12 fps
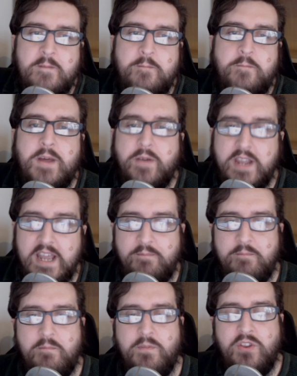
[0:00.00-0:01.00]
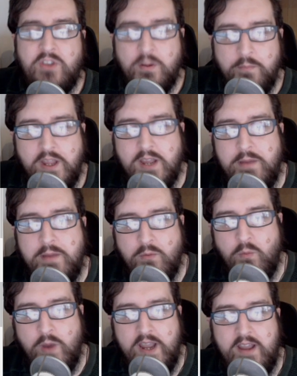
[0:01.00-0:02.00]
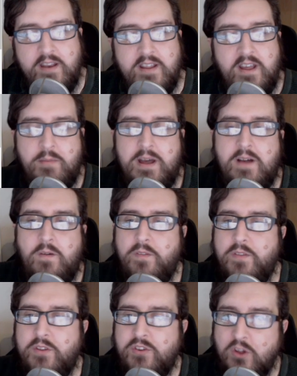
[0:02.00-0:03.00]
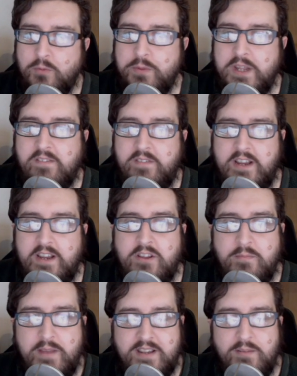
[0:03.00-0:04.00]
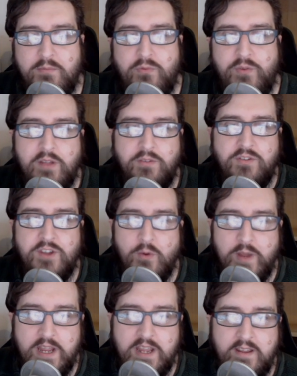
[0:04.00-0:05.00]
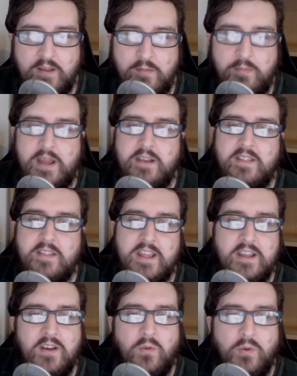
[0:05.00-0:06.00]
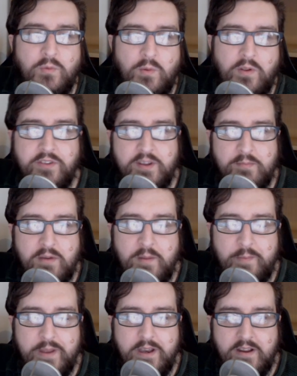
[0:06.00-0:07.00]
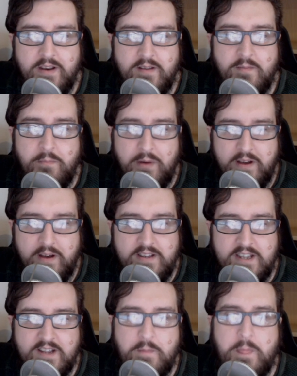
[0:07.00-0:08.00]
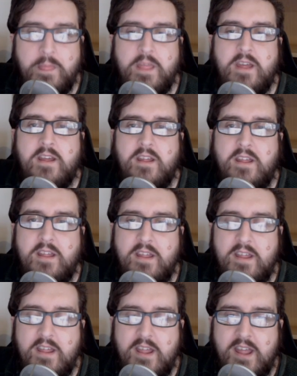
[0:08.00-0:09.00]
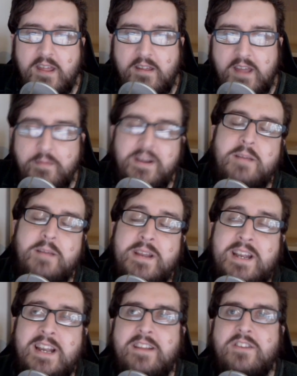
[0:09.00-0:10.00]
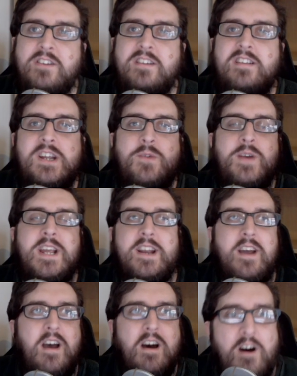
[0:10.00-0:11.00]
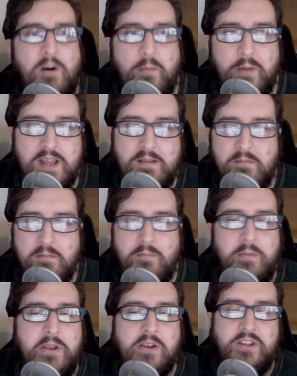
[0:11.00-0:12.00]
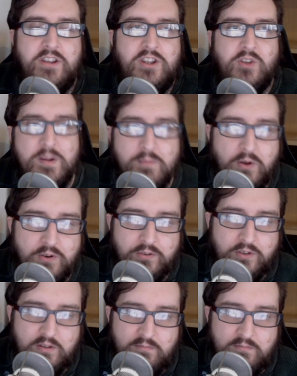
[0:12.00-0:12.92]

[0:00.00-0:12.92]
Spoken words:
Now, again, there's something a bit weird about the sculpting of these that makes them feel doughy compared to the old ones, in my opinion. But, I mean, admittedly, it's not necessarily an army because it's 3 models.